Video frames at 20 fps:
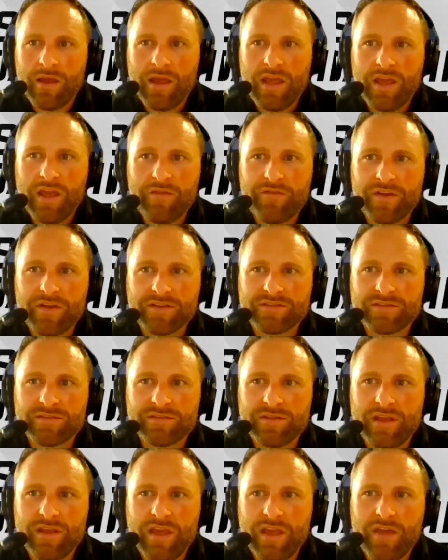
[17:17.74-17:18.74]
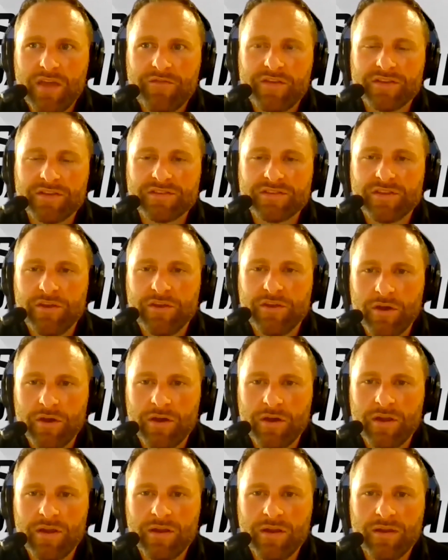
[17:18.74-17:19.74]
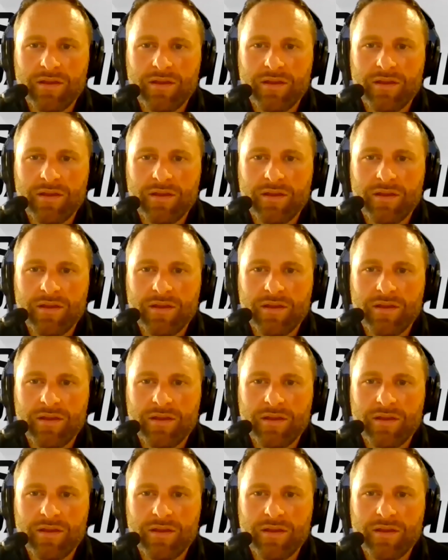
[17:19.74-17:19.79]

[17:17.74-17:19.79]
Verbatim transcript: if it's if it's good